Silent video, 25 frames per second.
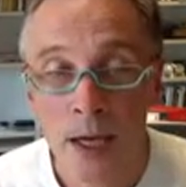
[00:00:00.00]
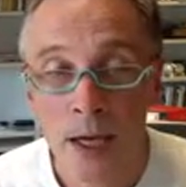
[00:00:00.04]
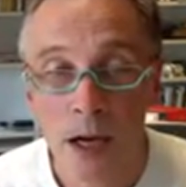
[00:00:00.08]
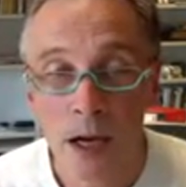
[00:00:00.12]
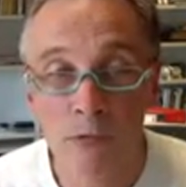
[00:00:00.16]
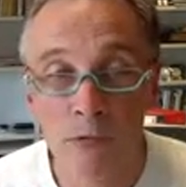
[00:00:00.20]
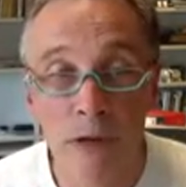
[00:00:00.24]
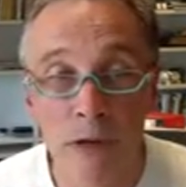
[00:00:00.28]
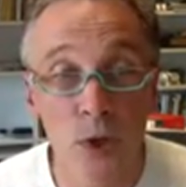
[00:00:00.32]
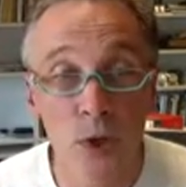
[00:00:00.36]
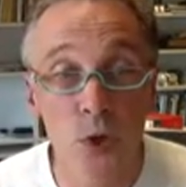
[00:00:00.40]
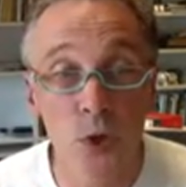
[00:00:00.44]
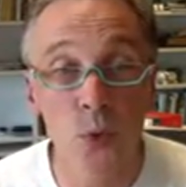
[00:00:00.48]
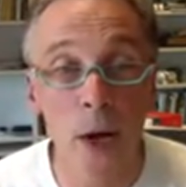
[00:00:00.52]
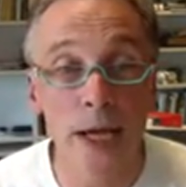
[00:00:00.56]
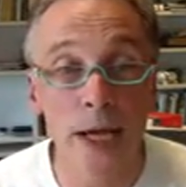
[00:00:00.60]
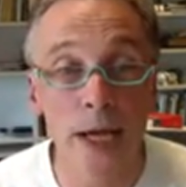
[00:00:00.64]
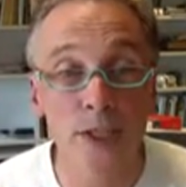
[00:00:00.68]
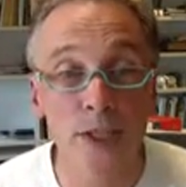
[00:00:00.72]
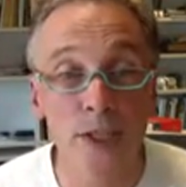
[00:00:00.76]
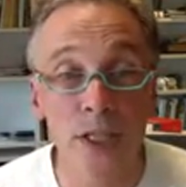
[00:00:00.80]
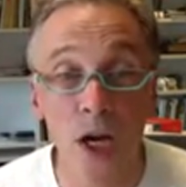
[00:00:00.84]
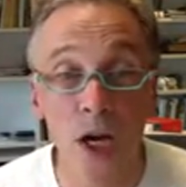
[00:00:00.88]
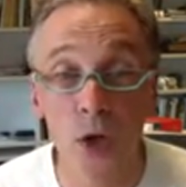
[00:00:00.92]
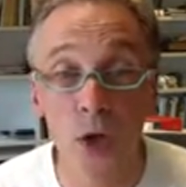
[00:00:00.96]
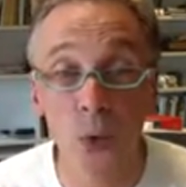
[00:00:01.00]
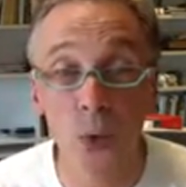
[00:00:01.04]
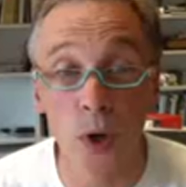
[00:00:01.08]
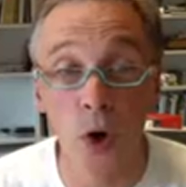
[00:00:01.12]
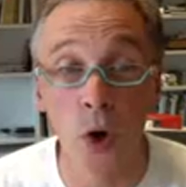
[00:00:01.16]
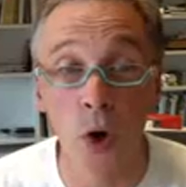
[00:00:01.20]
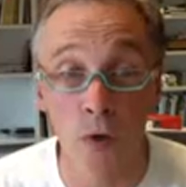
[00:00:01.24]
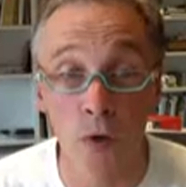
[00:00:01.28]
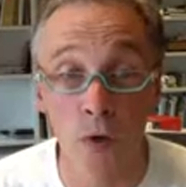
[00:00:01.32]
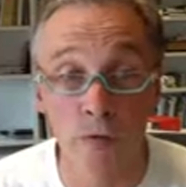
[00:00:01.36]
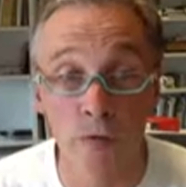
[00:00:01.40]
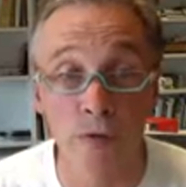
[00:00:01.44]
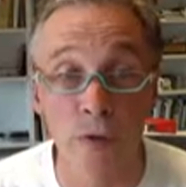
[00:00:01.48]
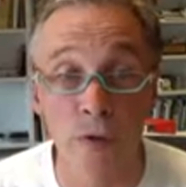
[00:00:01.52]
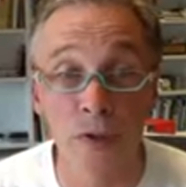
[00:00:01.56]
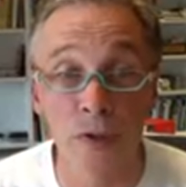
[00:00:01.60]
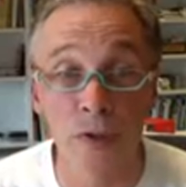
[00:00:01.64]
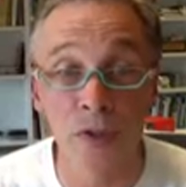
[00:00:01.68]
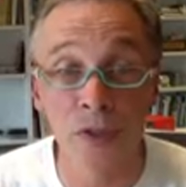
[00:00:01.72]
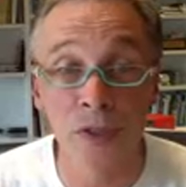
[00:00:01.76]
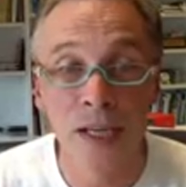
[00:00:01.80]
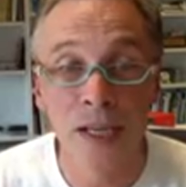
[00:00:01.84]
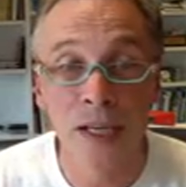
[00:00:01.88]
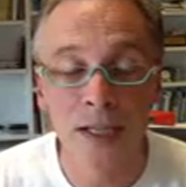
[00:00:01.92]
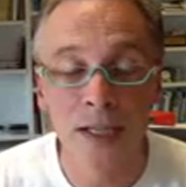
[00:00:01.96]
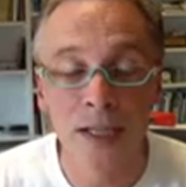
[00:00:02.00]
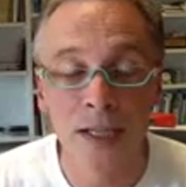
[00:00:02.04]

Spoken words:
A really good way is to go to a conference.